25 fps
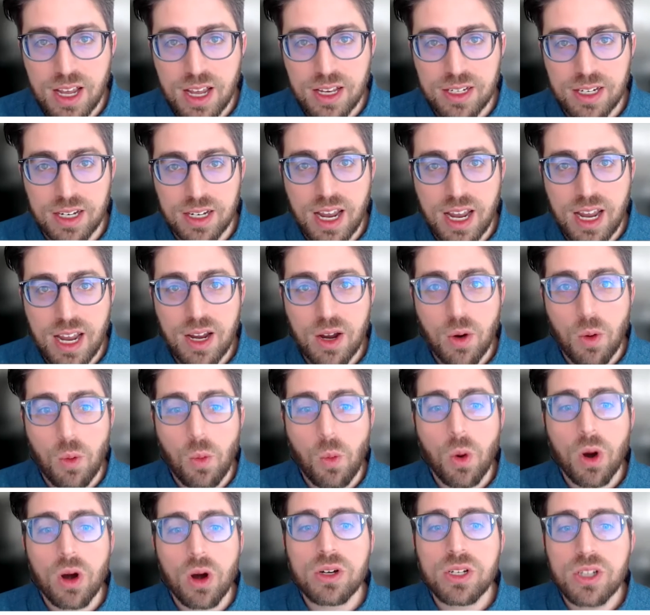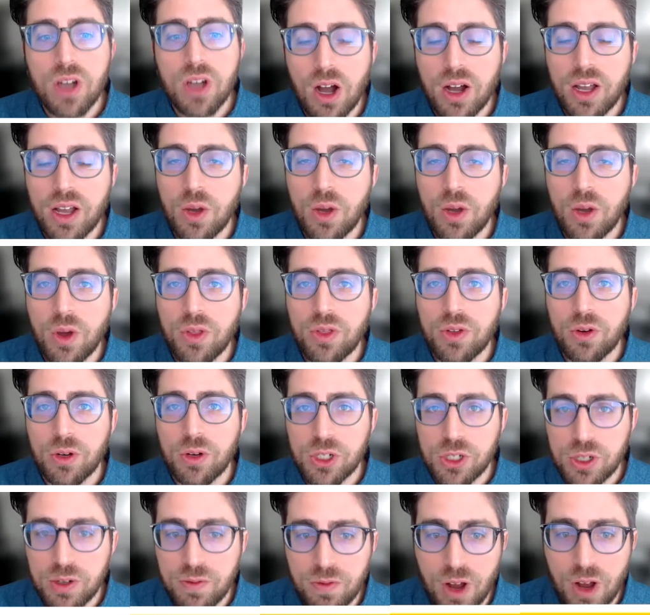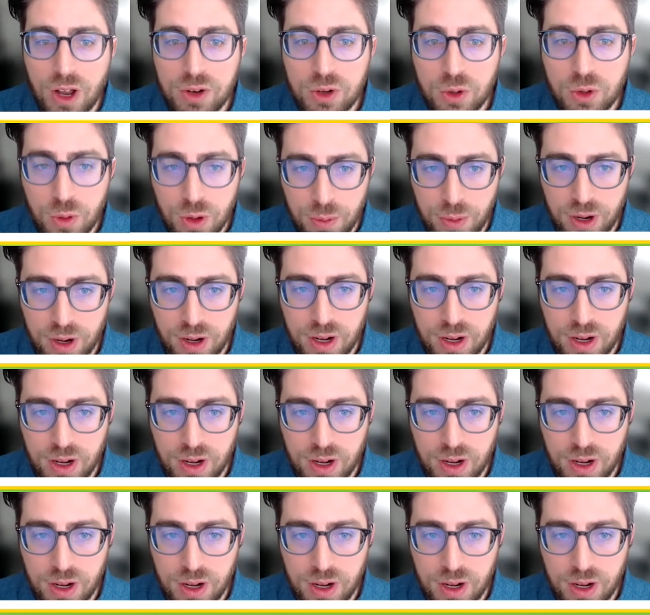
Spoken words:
Today, we're talking with Christian von Nieuwerburgh.